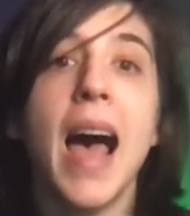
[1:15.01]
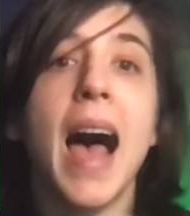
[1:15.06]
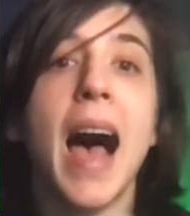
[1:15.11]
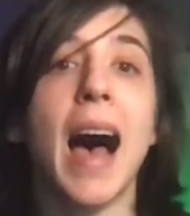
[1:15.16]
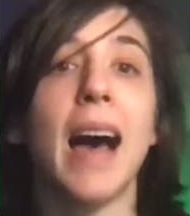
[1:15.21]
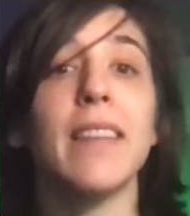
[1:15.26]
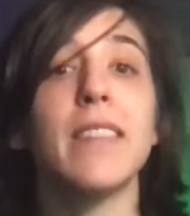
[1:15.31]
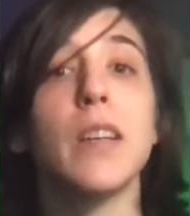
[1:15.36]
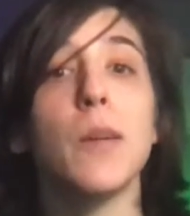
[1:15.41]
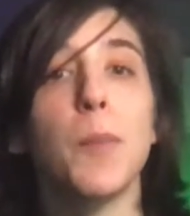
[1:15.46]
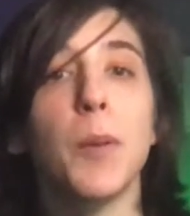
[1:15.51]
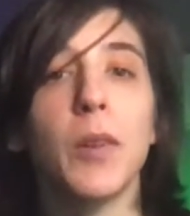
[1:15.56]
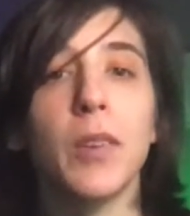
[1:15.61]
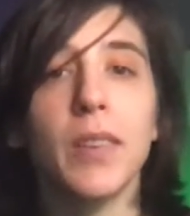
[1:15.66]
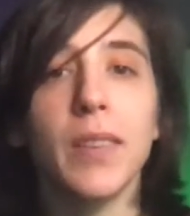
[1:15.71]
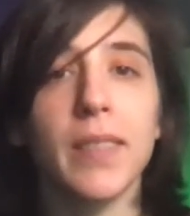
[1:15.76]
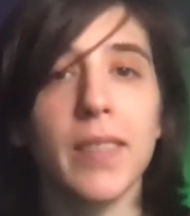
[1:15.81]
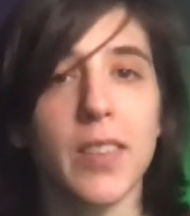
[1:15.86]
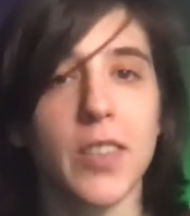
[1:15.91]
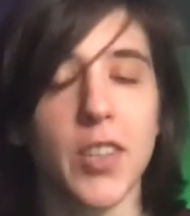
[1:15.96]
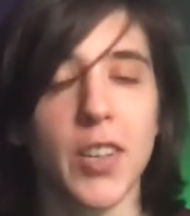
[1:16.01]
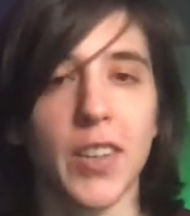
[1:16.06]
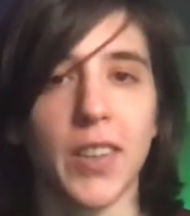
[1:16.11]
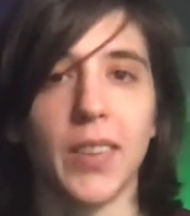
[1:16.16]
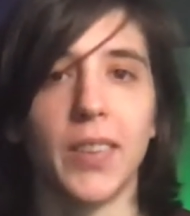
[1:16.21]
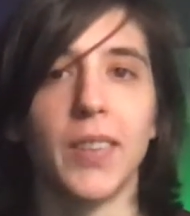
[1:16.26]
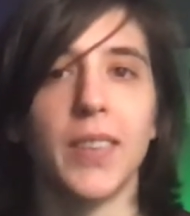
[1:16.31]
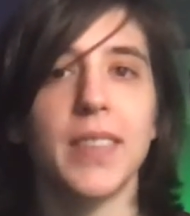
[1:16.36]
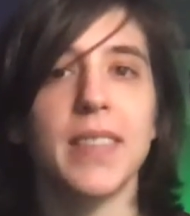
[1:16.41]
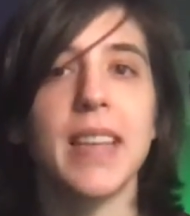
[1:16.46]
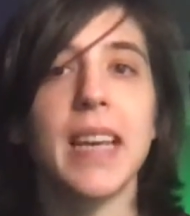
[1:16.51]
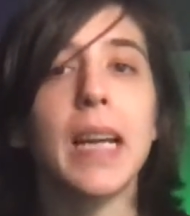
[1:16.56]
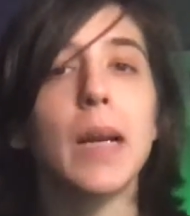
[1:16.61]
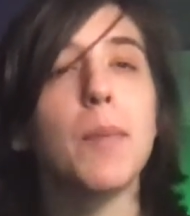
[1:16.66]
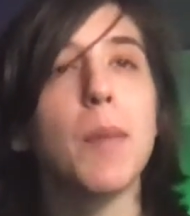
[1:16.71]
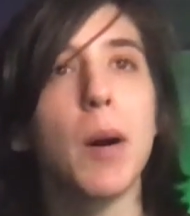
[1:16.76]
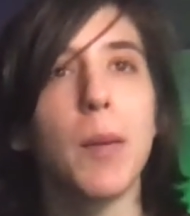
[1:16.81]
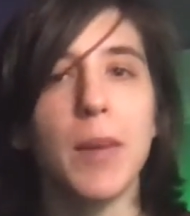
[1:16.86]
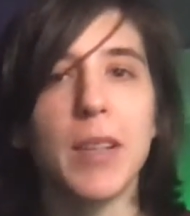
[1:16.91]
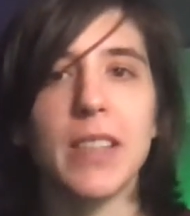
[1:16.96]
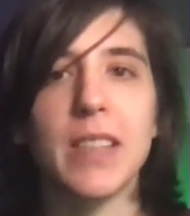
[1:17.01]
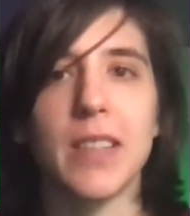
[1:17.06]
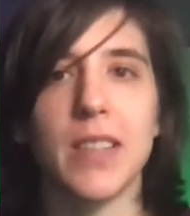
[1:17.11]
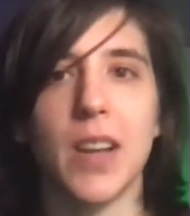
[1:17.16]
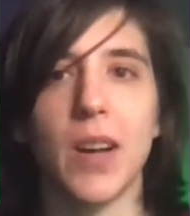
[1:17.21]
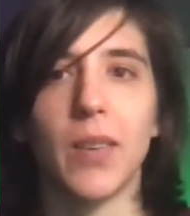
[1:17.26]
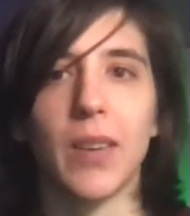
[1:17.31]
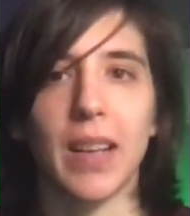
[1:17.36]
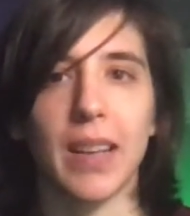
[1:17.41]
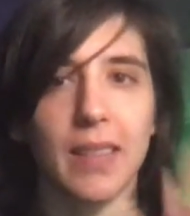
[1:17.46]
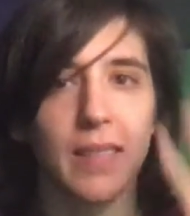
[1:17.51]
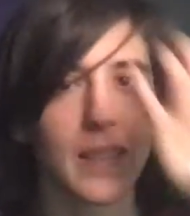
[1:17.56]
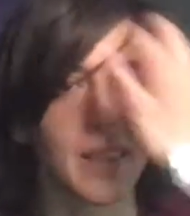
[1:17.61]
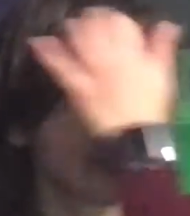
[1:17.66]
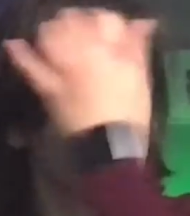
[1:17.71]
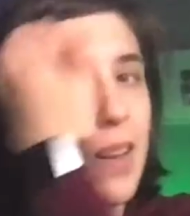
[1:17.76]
As you peruse a journal, take a moment to notice.